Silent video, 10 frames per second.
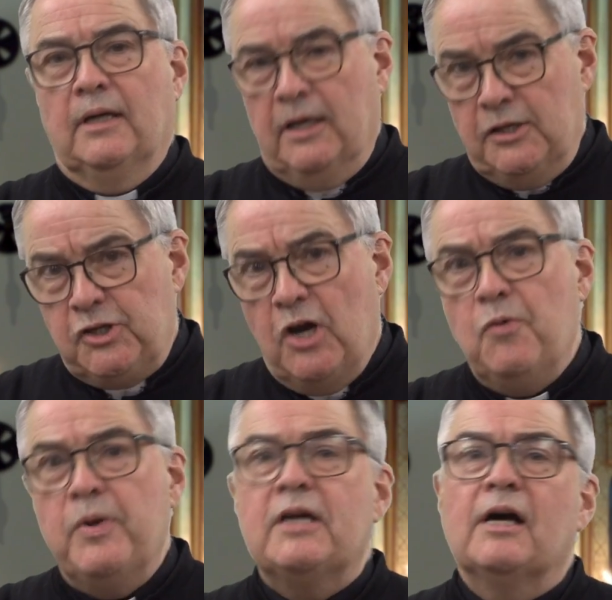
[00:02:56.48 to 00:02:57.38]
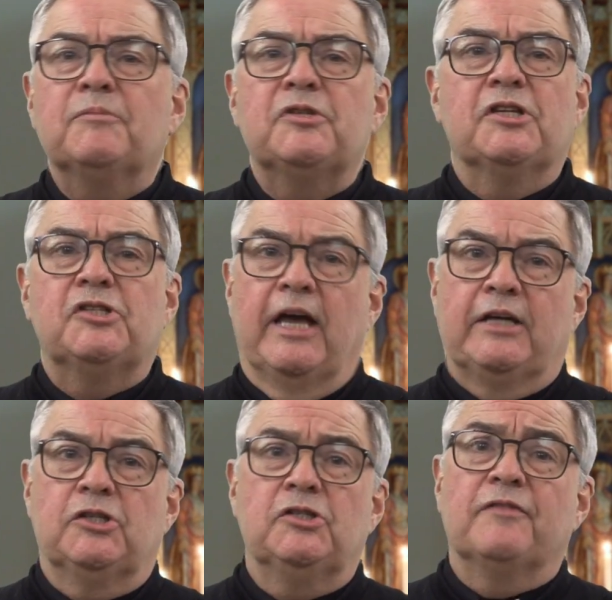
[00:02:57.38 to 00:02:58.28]
And so we come to the
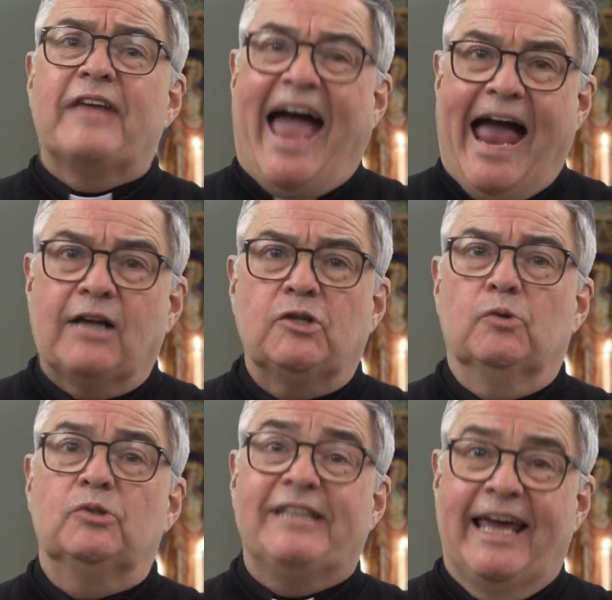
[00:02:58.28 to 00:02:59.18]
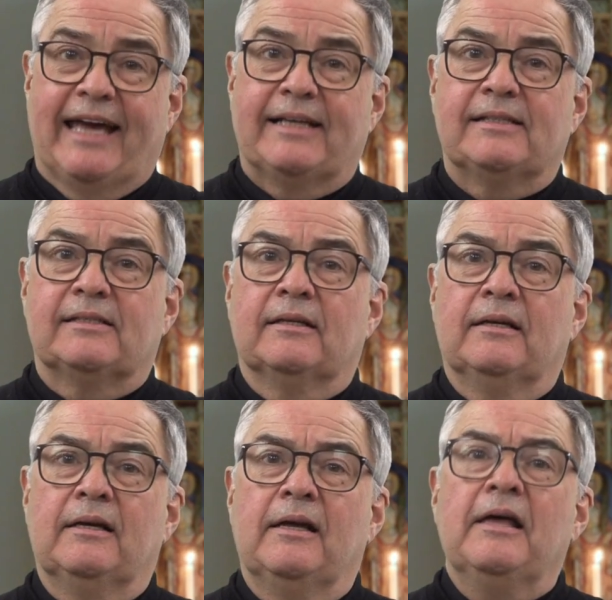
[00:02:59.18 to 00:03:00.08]
sections of the actual texts
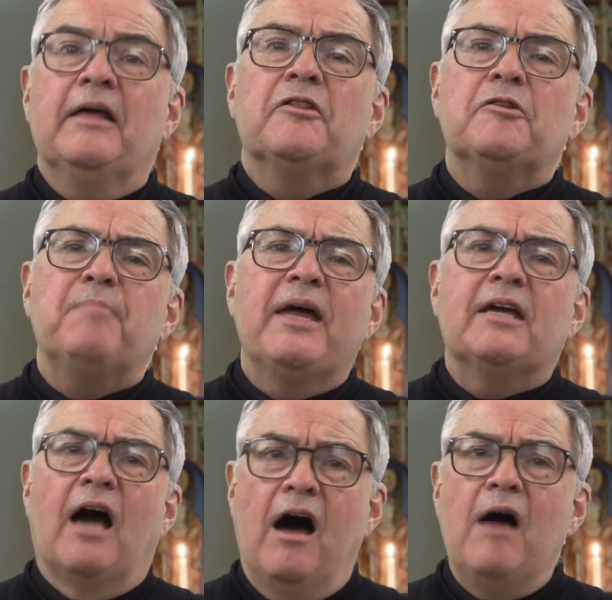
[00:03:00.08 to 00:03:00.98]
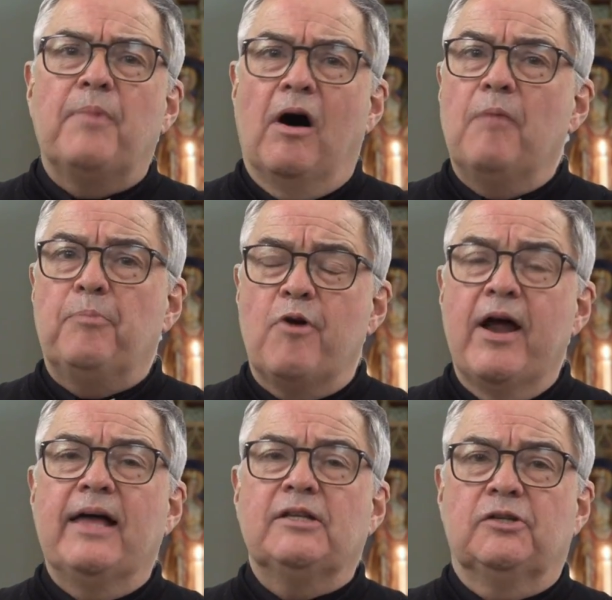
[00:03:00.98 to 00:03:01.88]
that make up our
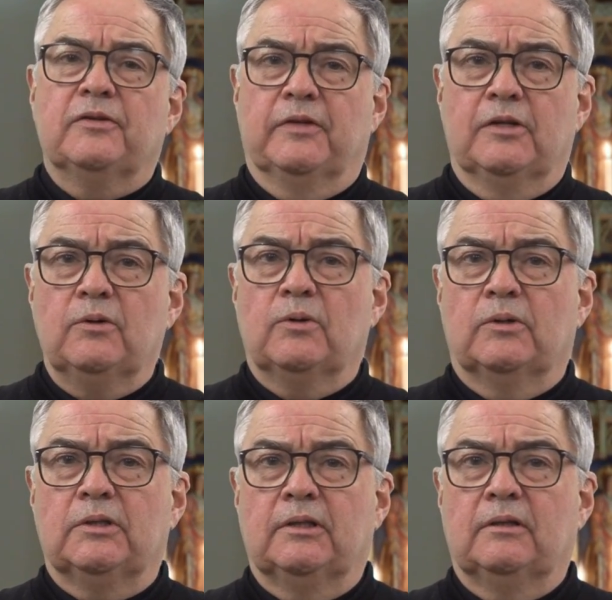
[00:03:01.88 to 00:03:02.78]
prayer to the Lord.